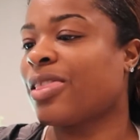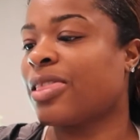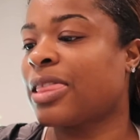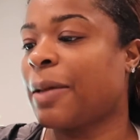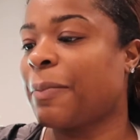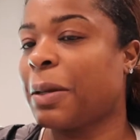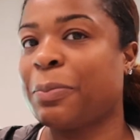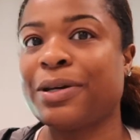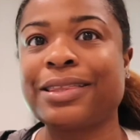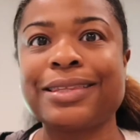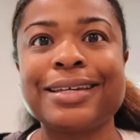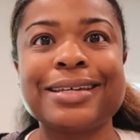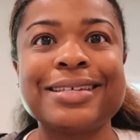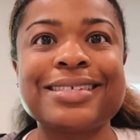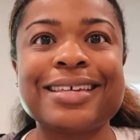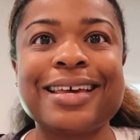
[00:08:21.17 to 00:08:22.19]
let me put
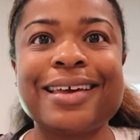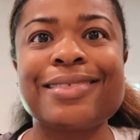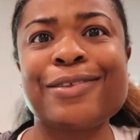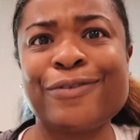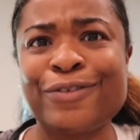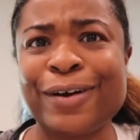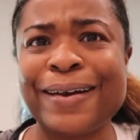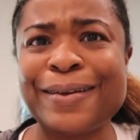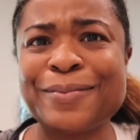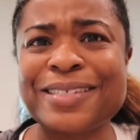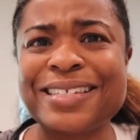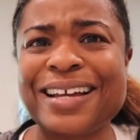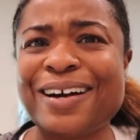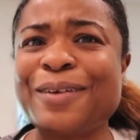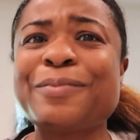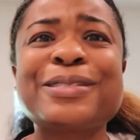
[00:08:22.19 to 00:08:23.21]
these in the frames
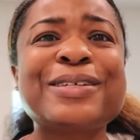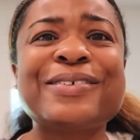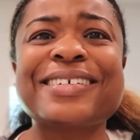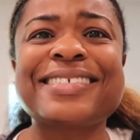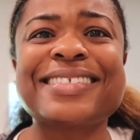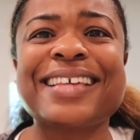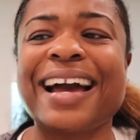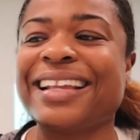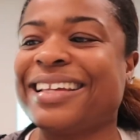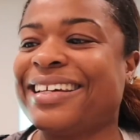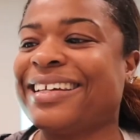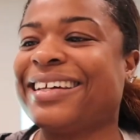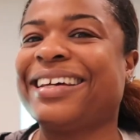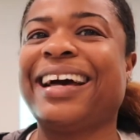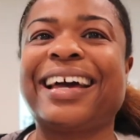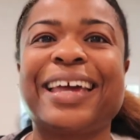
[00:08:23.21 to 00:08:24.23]
now. I'm so
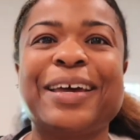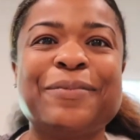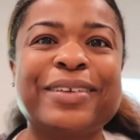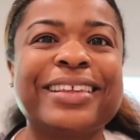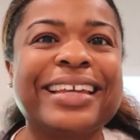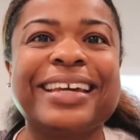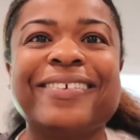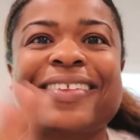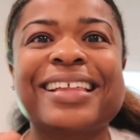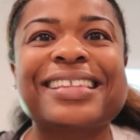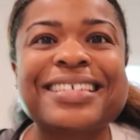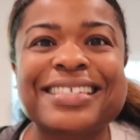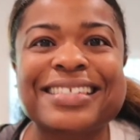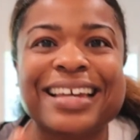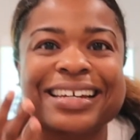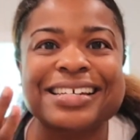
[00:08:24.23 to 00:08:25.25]
excited. I can't believe that
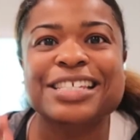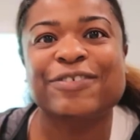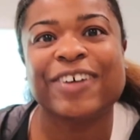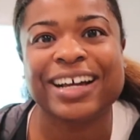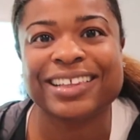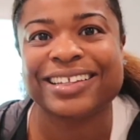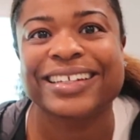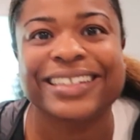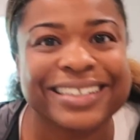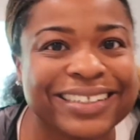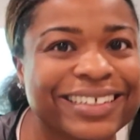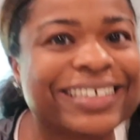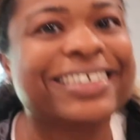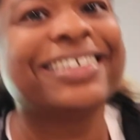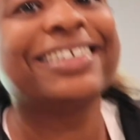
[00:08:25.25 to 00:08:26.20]
this day is finally here.